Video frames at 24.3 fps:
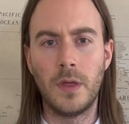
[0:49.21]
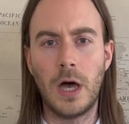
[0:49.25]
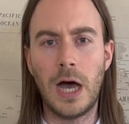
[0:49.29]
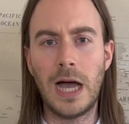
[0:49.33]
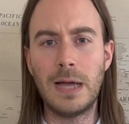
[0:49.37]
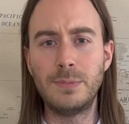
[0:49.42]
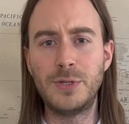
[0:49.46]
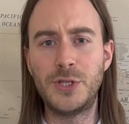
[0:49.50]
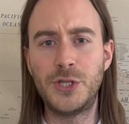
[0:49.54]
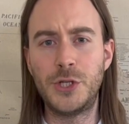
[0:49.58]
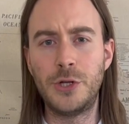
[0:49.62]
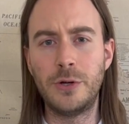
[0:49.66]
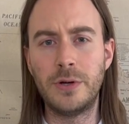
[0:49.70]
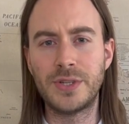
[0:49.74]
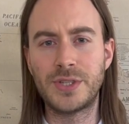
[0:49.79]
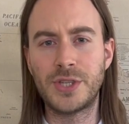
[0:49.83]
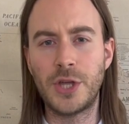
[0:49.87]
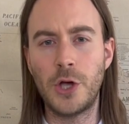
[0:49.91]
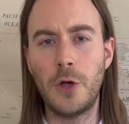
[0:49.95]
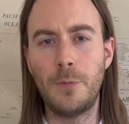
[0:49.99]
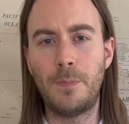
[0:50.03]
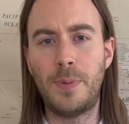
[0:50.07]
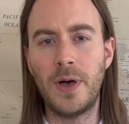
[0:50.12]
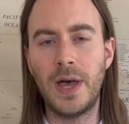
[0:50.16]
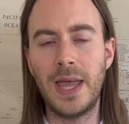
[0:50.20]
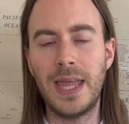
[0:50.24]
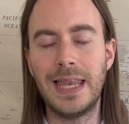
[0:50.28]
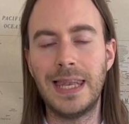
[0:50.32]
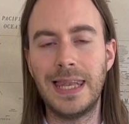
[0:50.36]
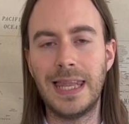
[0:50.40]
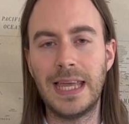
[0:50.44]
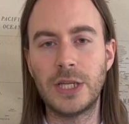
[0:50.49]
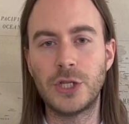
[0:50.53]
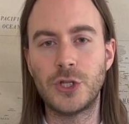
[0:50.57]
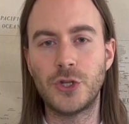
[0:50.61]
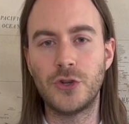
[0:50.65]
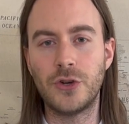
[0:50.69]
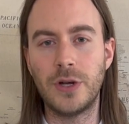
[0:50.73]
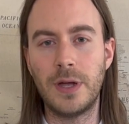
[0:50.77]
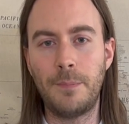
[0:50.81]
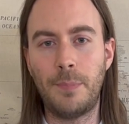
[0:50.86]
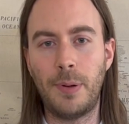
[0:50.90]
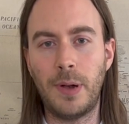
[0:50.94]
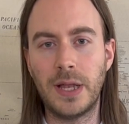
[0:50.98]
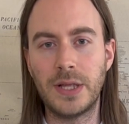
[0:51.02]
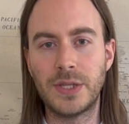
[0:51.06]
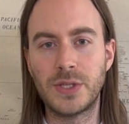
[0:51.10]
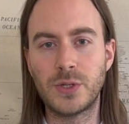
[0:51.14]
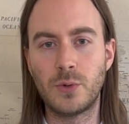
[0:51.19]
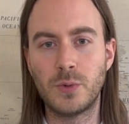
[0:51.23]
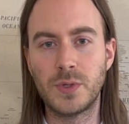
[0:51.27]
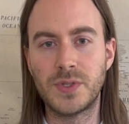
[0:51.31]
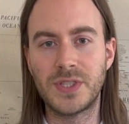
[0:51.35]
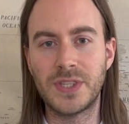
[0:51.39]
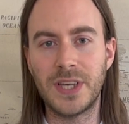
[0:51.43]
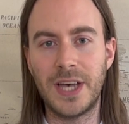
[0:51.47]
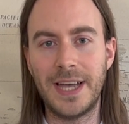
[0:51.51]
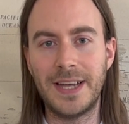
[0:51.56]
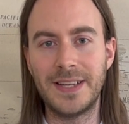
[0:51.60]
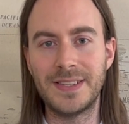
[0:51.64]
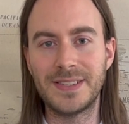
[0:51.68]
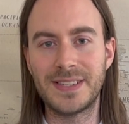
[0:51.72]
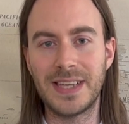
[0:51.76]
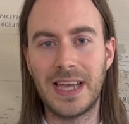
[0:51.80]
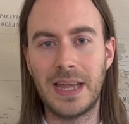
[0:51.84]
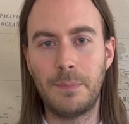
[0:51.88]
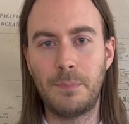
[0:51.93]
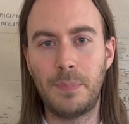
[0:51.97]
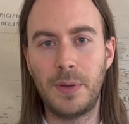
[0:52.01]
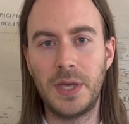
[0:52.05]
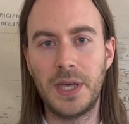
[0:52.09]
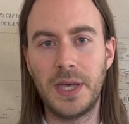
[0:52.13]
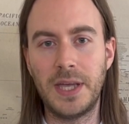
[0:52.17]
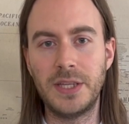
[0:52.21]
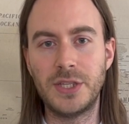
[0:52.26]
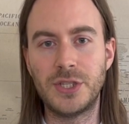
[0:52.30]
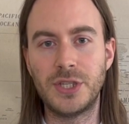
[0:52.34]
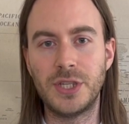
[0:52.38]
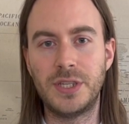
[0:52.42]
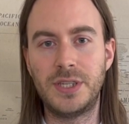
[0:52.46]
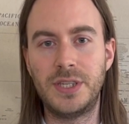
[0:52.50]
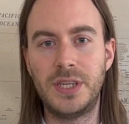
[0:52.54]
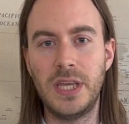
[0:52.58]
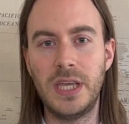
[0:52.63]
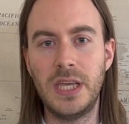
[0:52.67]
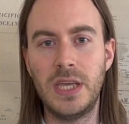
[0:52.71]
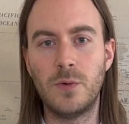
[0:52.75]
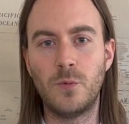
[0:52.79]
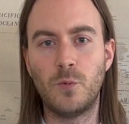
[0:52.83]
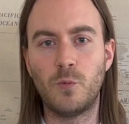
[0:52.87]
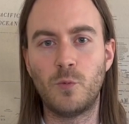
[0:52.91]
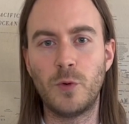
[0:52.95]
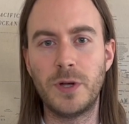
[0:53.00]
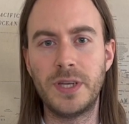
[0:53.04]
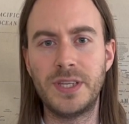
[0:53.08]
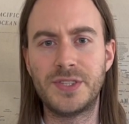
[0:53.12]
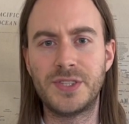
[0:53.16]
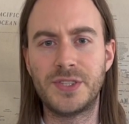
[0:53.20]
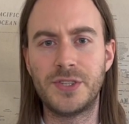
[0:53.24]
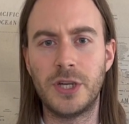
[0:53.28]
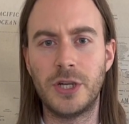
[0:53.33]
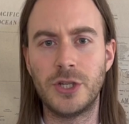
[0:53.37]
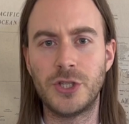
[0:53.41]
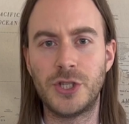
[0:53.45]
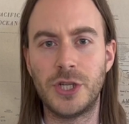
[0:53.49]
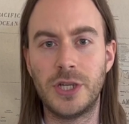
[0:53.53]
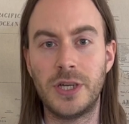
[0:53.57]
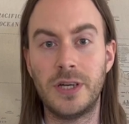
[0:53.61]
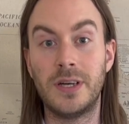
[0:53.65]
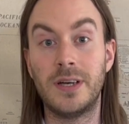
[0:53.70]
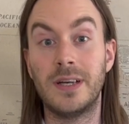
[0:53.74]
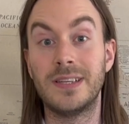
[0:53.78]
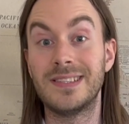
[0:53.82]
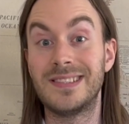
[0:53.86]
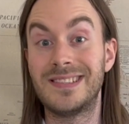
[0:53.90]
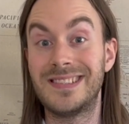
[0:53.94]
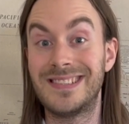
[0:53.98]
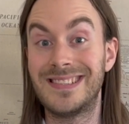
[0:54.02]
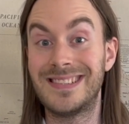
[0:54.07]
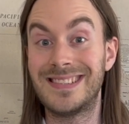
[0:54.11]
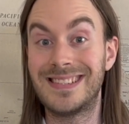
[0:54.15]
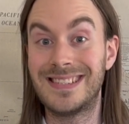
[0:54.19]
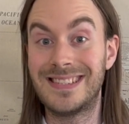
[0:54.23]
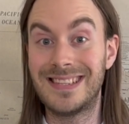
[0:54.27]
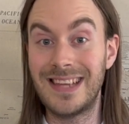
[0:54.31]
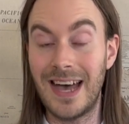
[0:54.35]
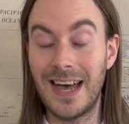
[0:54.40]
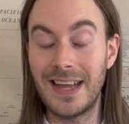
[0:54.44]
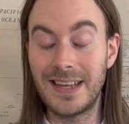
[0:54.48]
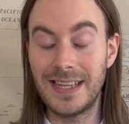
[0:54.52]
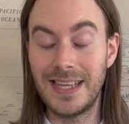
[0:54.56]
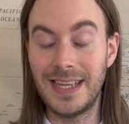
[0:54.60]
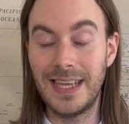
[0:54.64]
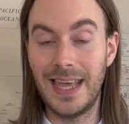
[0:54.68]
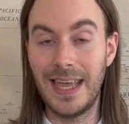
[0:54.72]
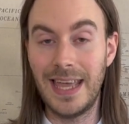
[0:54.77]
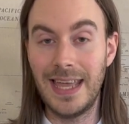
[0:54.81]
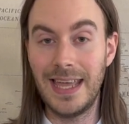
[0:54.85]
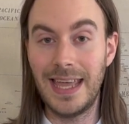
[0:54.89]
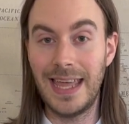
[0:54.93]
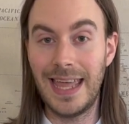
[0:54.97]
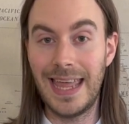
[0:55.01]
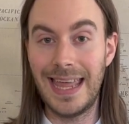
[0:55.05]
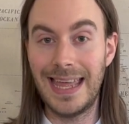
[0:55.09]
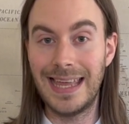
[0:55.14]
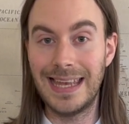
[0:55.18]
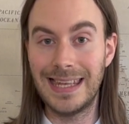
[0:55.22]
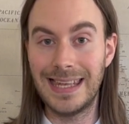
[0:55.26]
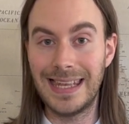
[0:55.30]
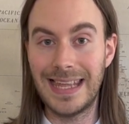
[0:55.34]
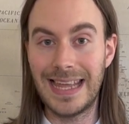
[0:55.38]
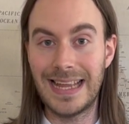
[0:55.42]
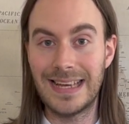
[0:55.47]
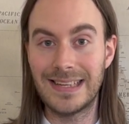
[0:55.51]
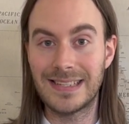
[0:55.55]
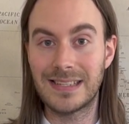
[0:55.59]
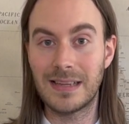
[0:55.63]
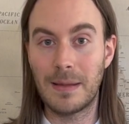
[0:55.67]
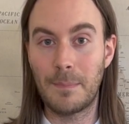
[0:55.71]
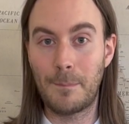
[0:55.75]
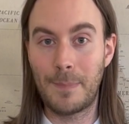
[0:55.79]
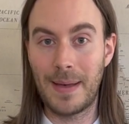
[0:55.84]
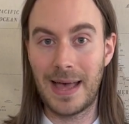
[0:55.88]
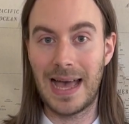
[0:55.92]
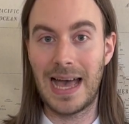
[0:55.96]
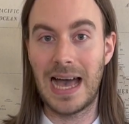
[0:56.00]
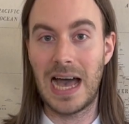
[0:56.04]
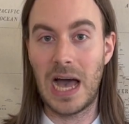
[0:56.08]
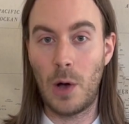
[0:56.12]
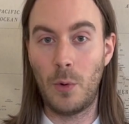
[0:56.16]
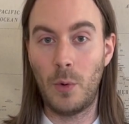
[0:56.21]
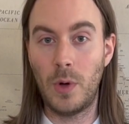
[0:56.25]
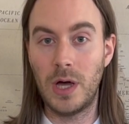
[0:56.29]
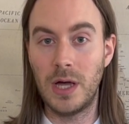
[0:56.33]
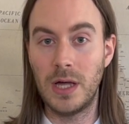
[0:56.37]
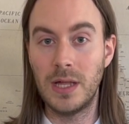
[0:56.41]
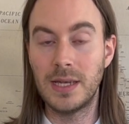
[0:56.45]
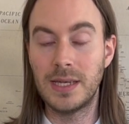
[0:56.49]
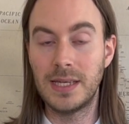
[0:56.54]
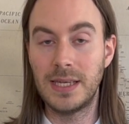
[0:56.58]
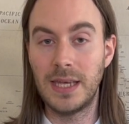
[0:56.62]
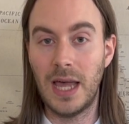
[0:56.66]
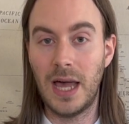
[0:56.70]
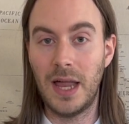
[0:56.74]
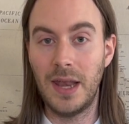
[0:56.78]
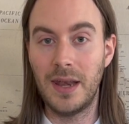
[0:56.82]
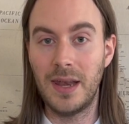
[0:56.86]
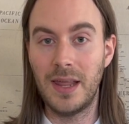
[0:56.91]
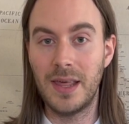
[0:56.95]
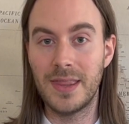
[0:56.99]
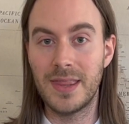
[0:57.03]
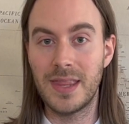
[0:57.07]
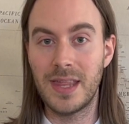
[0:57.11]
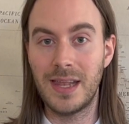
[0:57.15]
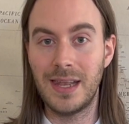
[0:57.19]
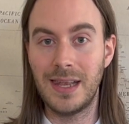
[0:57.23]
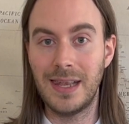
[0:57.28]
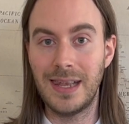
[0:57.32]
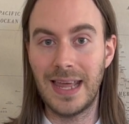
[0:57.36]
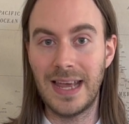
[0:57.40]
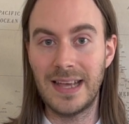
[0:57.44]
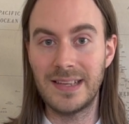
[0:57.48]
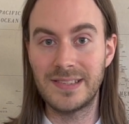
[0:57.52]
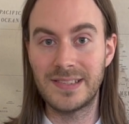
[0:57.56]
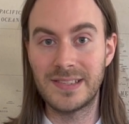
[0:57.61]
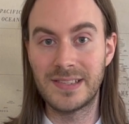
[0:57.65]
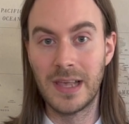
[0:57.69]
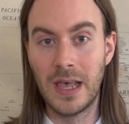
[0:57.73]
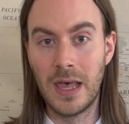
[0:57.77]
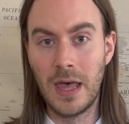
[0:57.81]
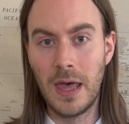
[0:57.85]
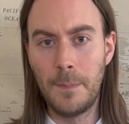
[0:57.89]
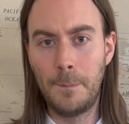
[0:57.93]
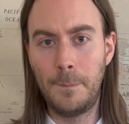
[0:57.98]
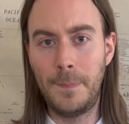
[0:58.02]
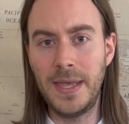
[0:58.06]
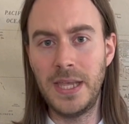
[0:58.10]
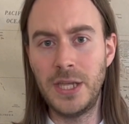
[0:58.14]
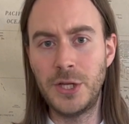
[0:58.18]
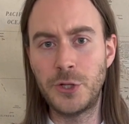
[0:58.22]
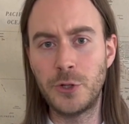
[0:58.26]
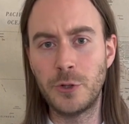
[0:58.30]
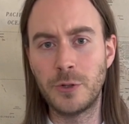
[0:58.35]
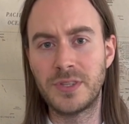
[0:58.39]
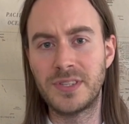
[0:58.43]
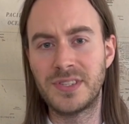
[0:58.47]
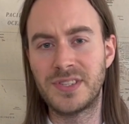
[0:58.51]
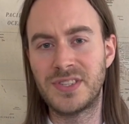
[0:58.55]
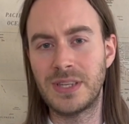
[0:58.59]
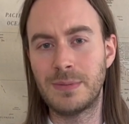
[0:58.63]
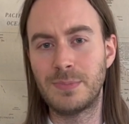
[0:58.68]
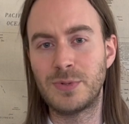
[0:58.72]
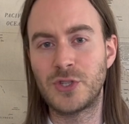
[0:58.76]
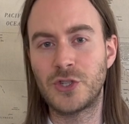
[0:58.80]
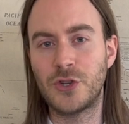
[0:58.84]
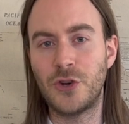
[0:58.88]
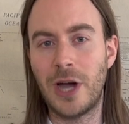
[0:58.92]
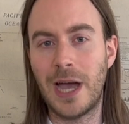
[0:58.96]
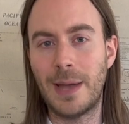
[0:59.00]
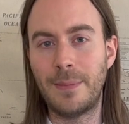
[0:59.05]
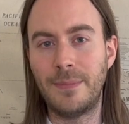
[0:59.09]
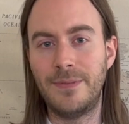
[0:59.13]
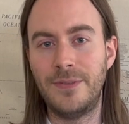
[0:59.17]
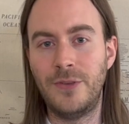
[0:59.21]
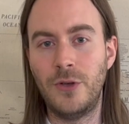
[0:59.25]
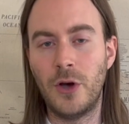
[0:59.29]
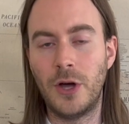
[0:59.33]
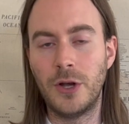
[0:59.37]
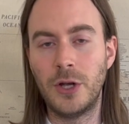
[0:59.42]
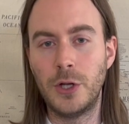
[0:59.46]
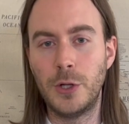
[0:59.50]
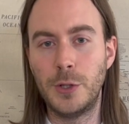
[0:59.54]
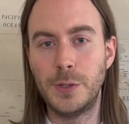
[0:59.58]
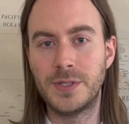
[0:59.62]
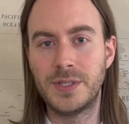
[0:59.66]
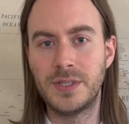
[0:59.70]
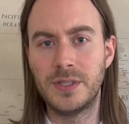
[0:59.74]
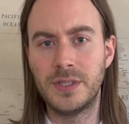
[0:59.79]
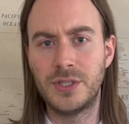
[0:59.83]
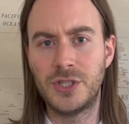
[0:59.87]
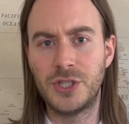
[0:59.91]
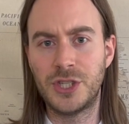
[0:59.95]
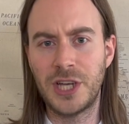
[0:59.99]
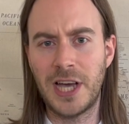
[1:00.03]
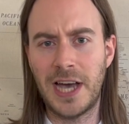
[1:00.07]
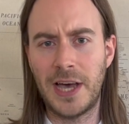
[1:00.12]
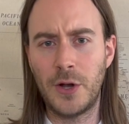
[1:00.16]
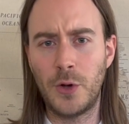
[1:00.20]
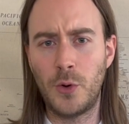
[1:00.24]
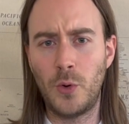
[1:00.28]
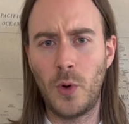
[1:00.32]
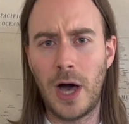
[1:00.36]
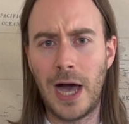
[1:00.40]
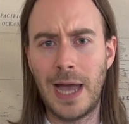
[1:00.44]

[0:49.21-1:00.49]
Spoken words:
I'm Stuart Hooper, a lecturer in political science and PhD researcher studying elite power, nonetheless. Be sure to subscribe if you are new to the channel.